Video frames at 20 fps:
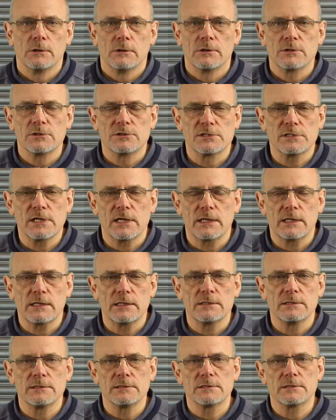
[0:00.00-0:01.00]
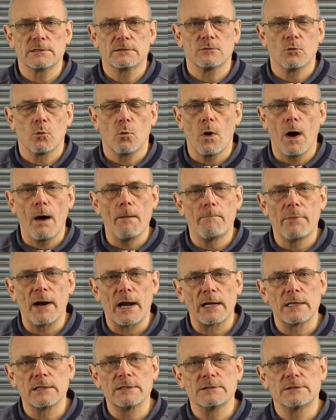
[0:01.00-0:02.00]
the settings, the white
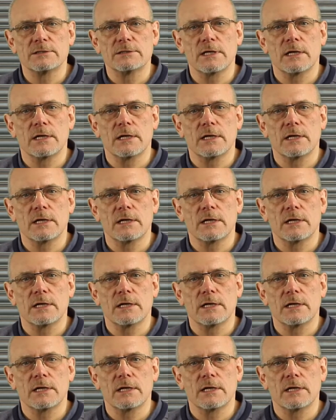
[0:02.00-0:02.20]
balance,